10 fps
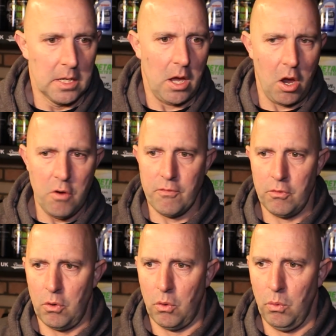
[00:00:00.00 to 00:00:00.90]

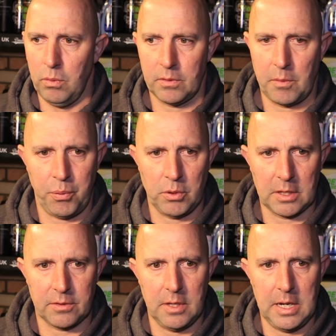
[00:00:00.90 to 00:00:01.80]
Overall, the
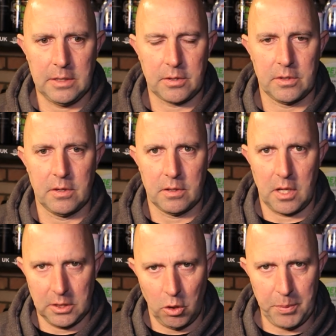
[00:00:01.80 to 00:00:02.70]
products need a
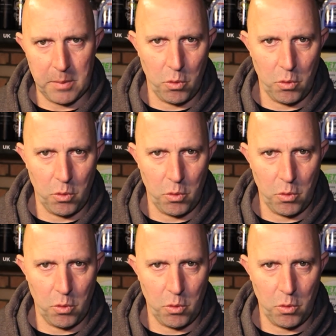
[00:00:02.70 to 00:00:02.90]
little bit